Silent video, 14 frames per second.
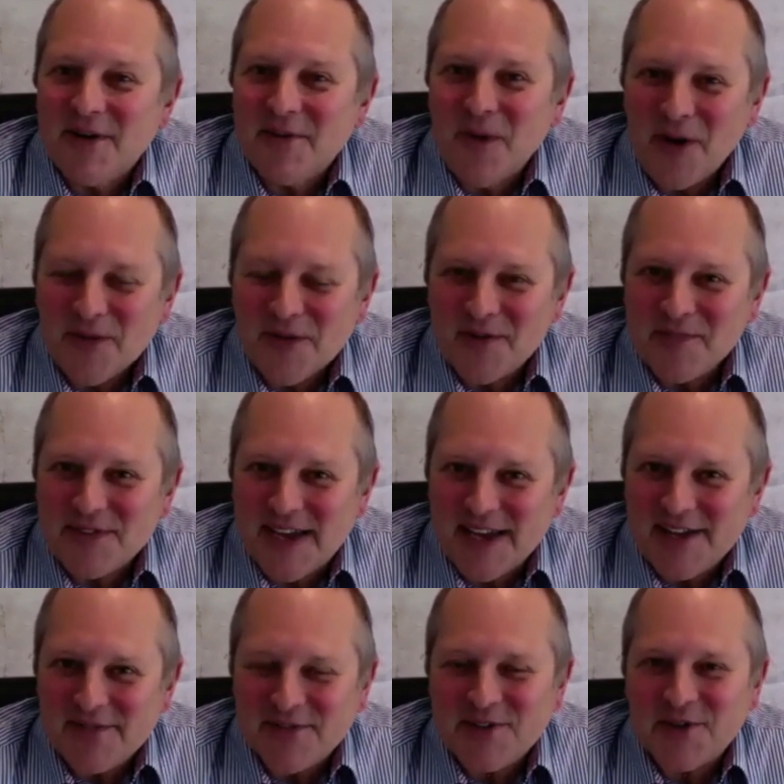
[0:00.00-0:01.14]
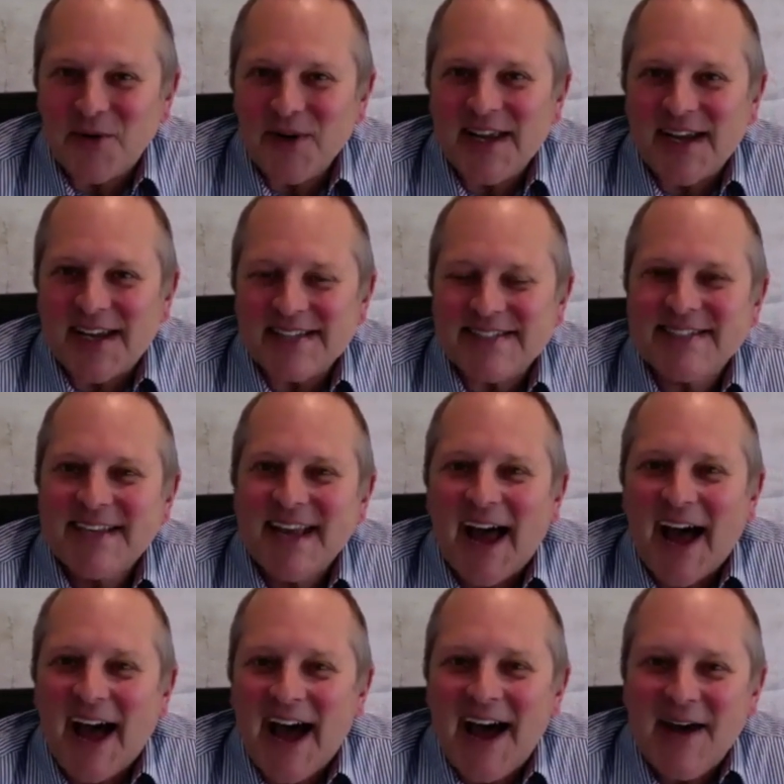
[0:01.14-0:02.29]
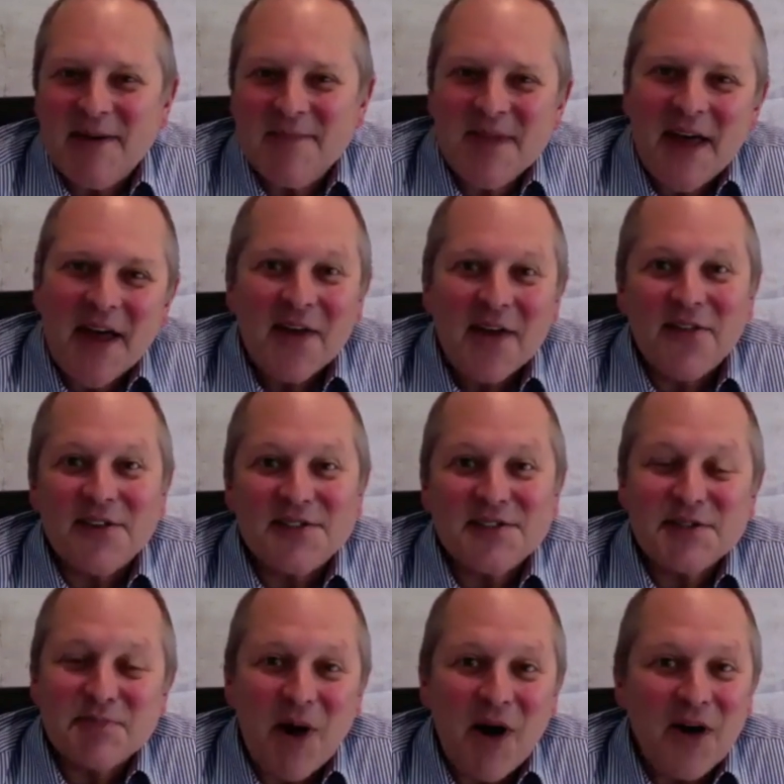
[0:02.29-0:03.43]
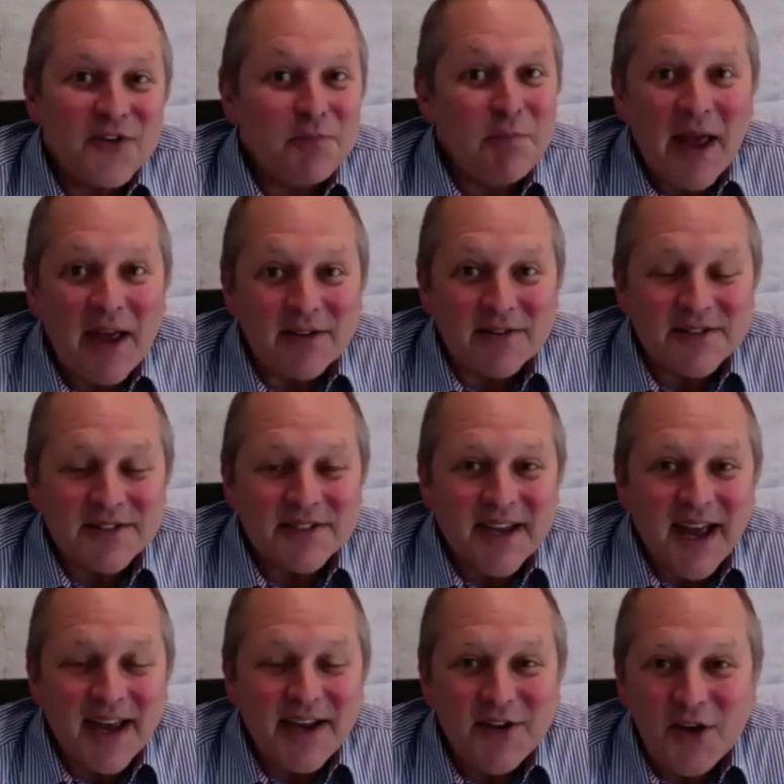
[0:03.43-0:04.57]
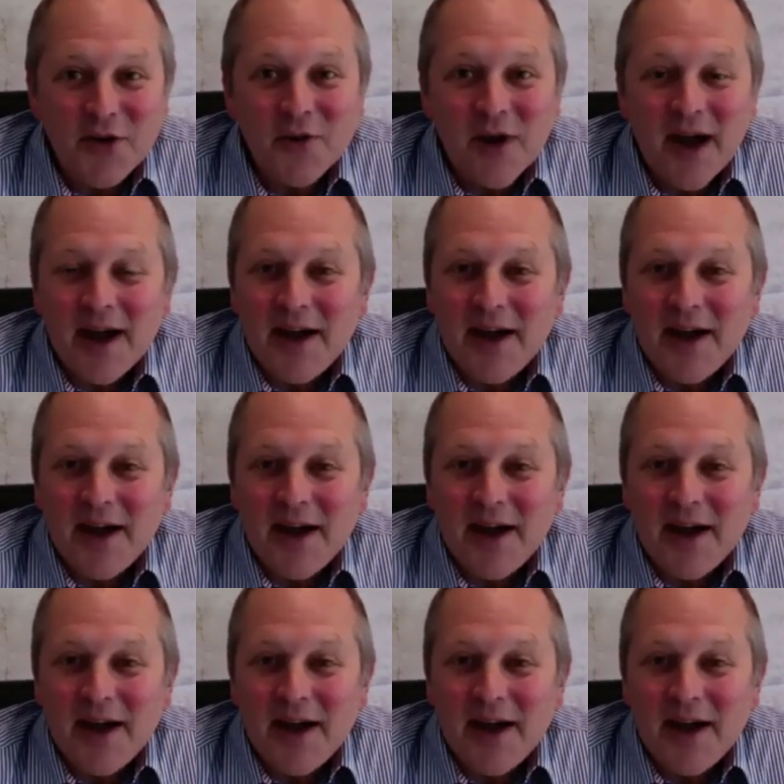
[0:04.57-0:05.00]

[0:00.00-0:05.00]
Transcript: welcome. Thank you for joining us. The Smart Belt, a new